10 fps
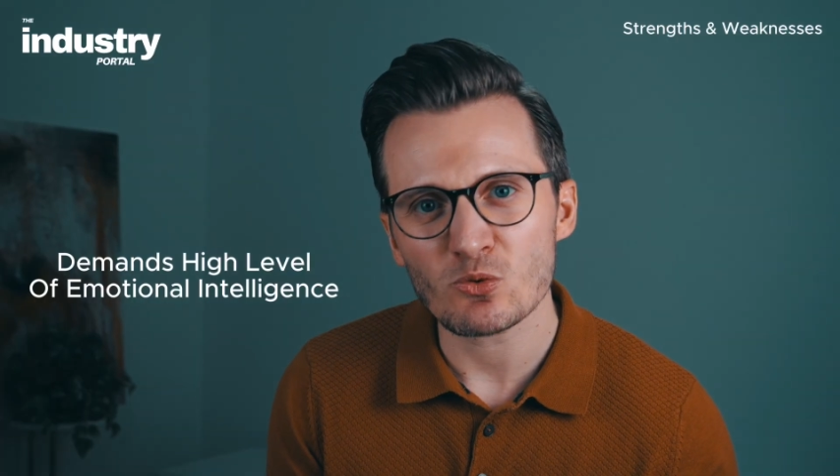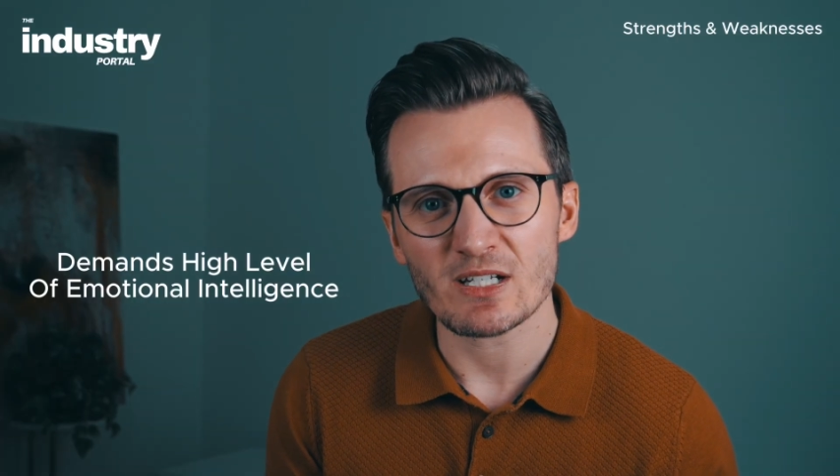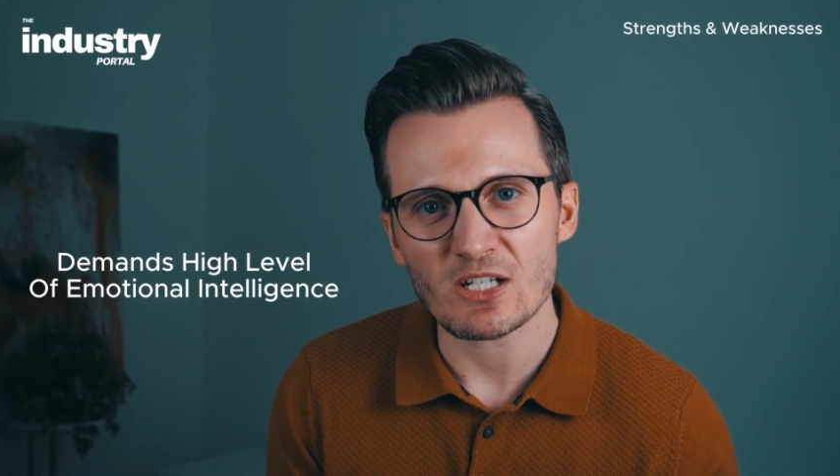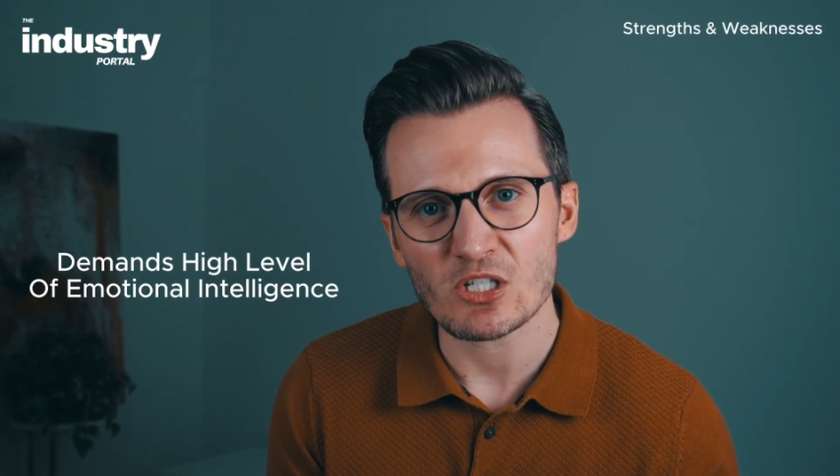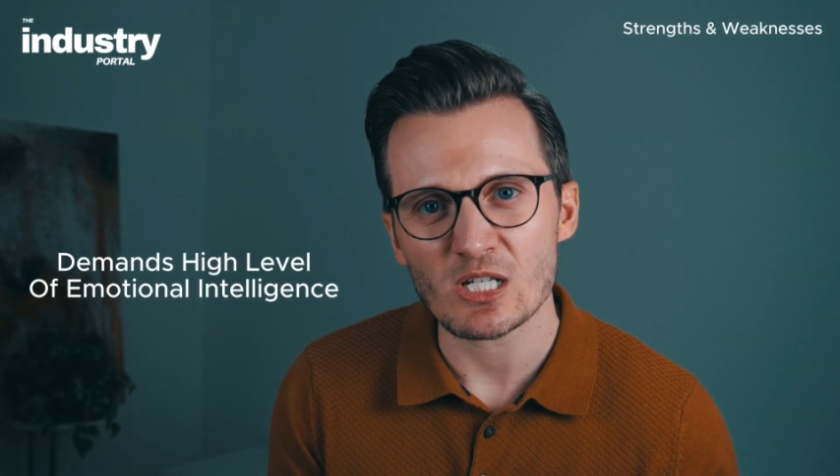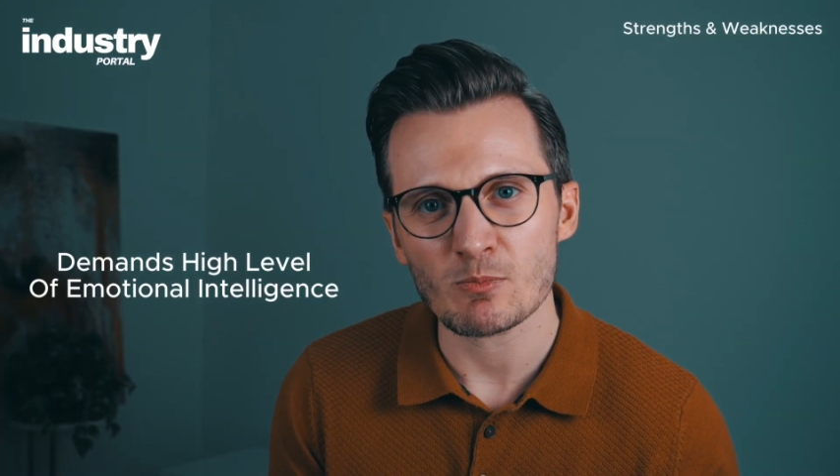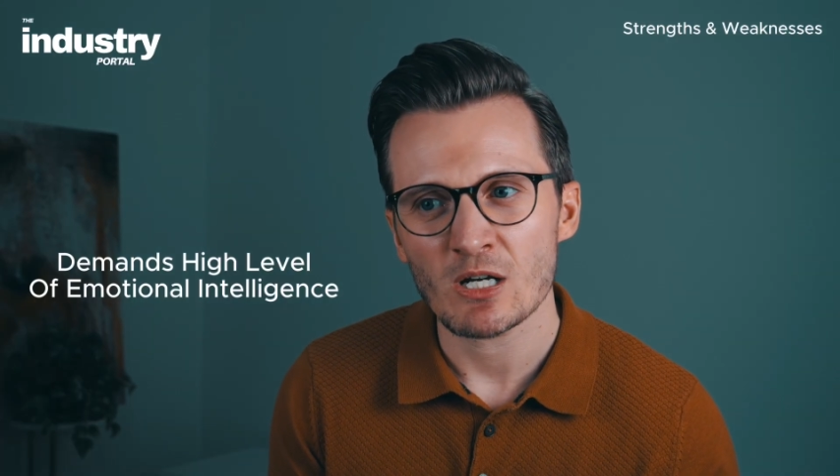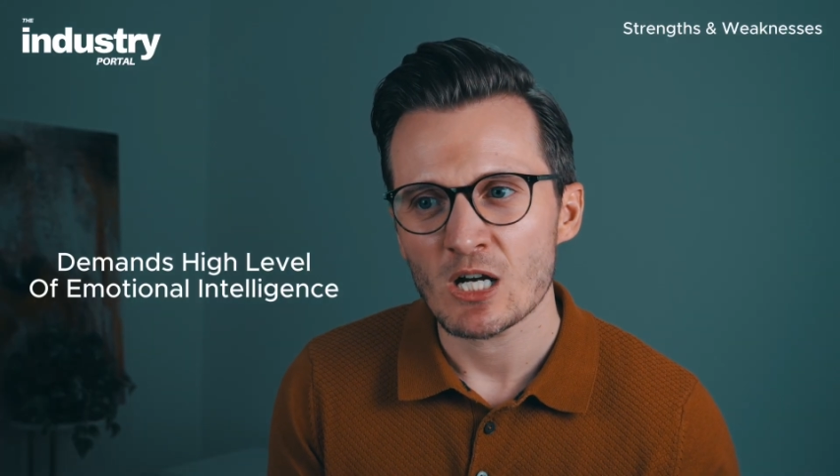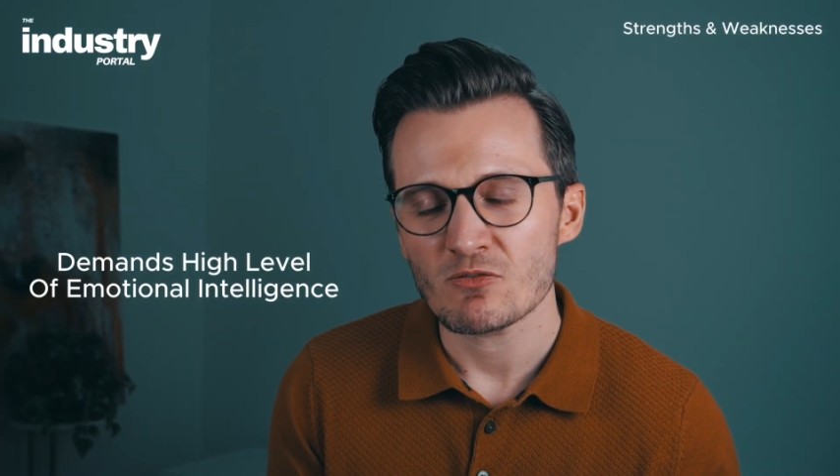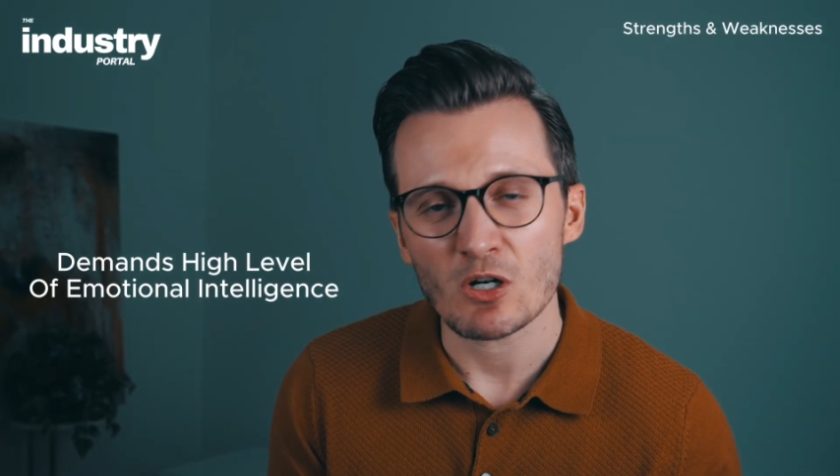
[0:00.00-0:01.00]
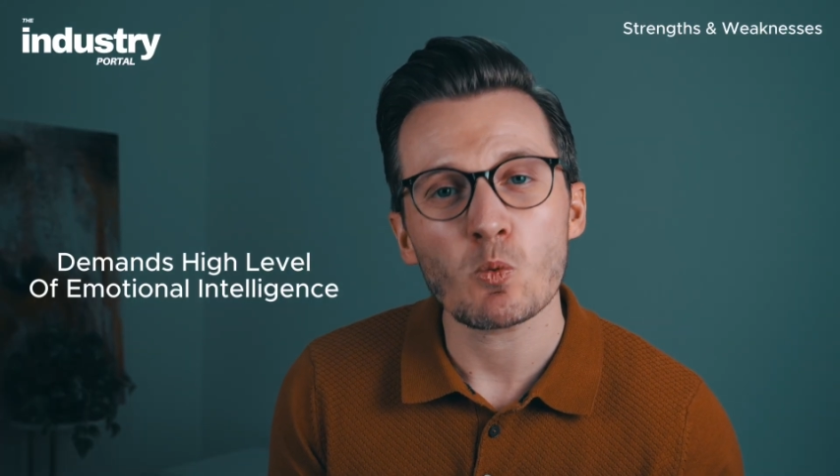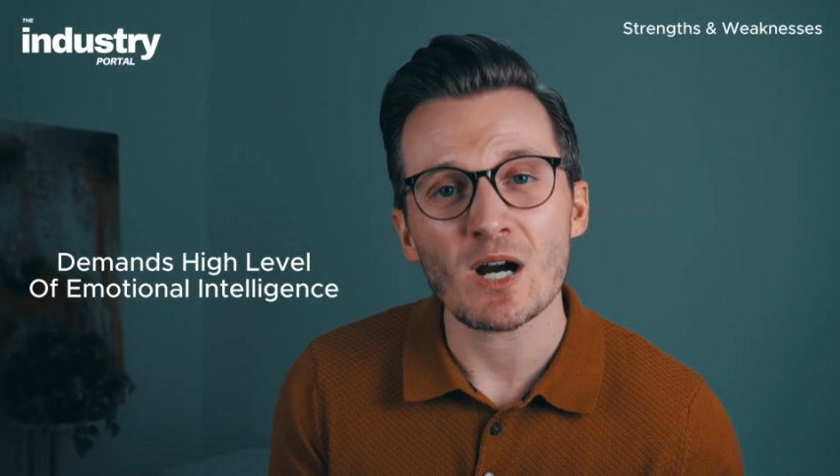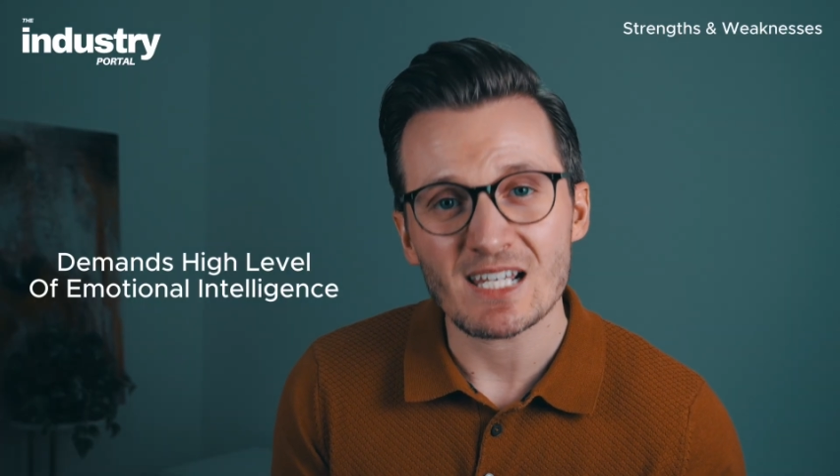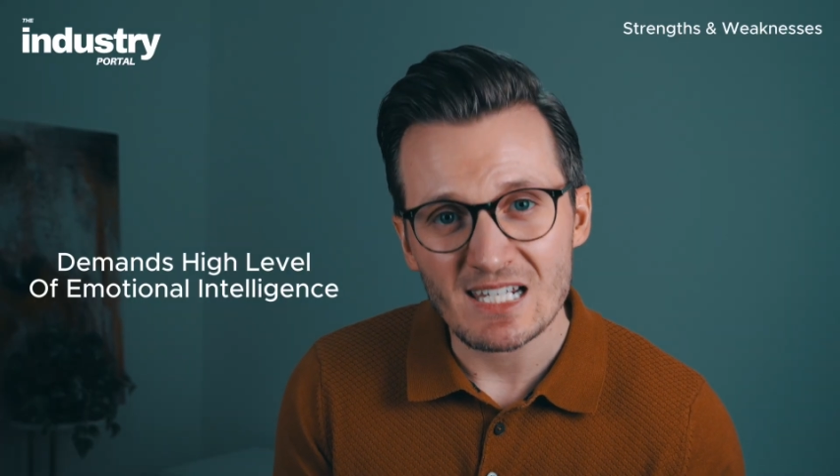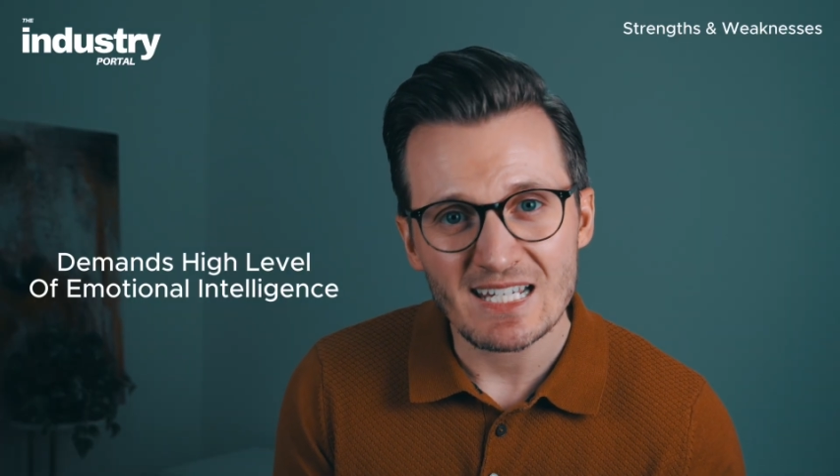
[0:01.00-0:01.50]
leadership
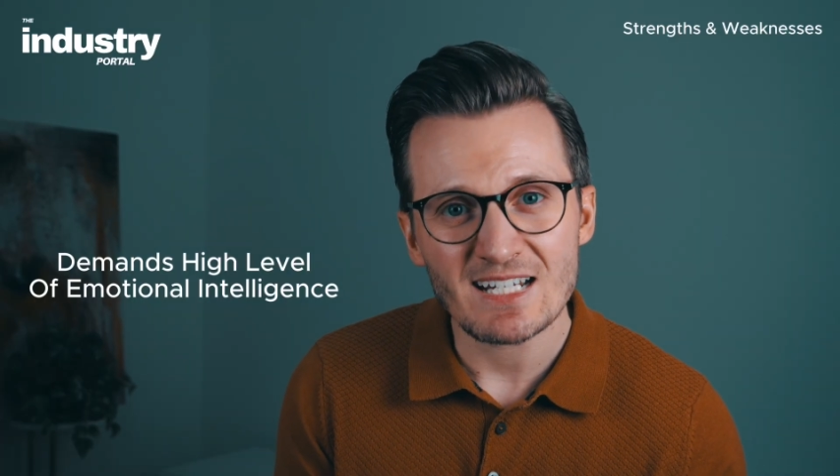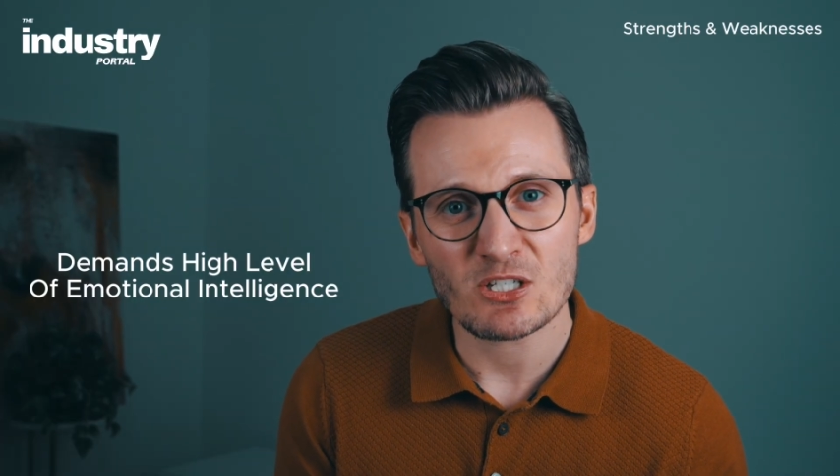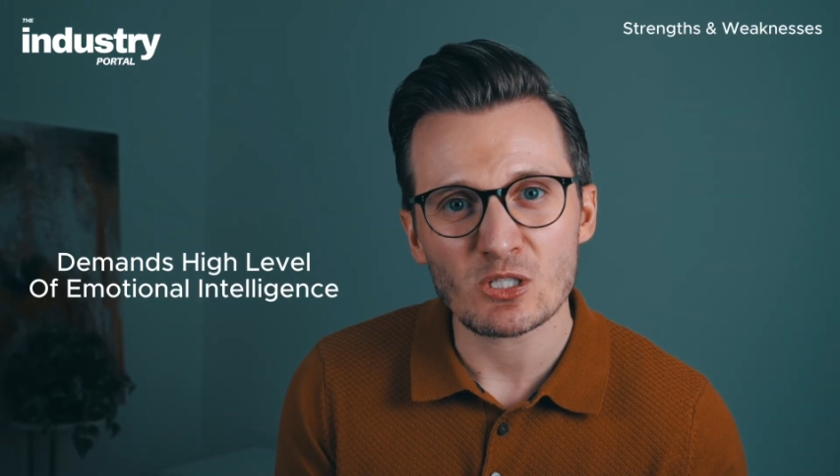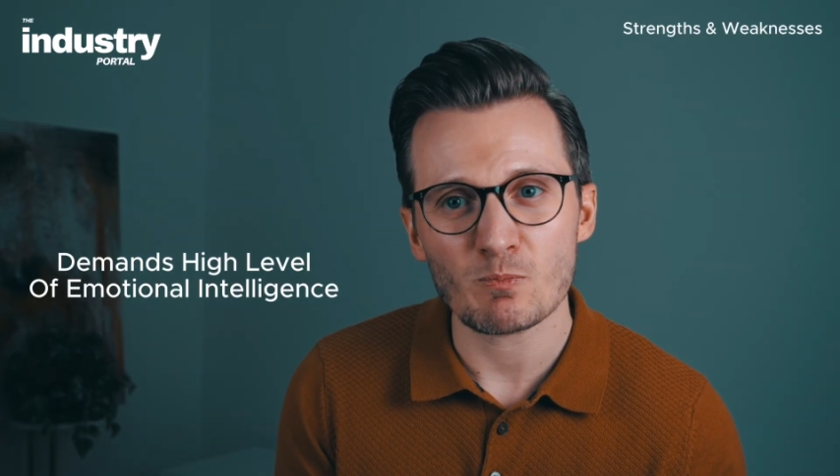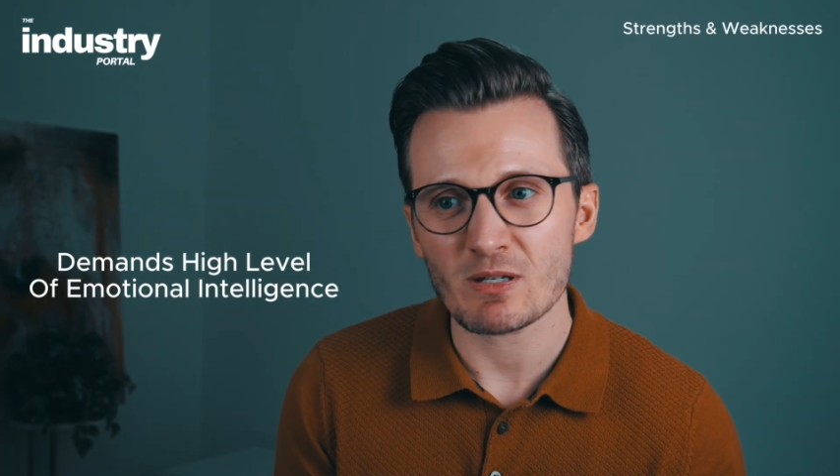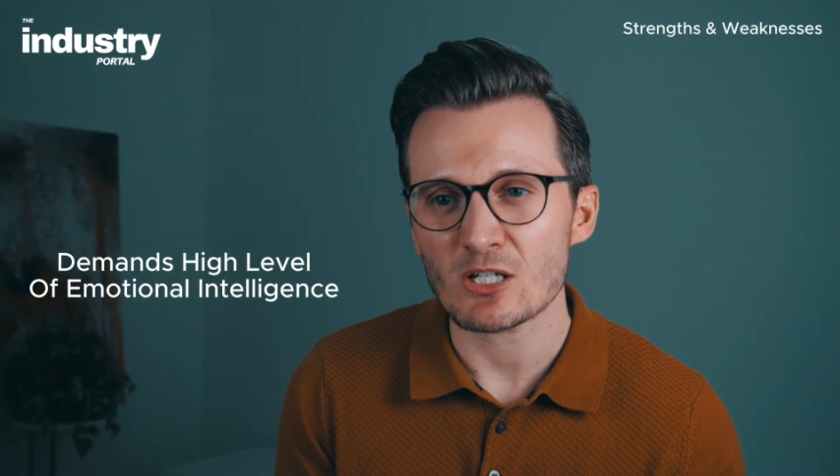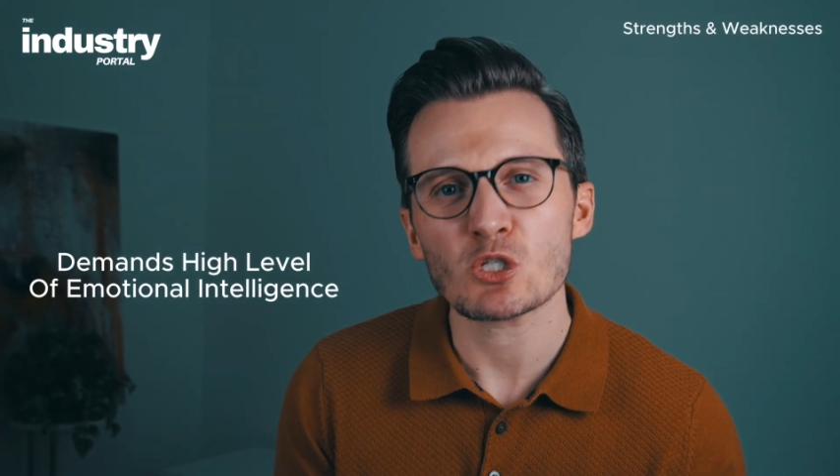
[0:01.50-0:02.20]
requires leaders to be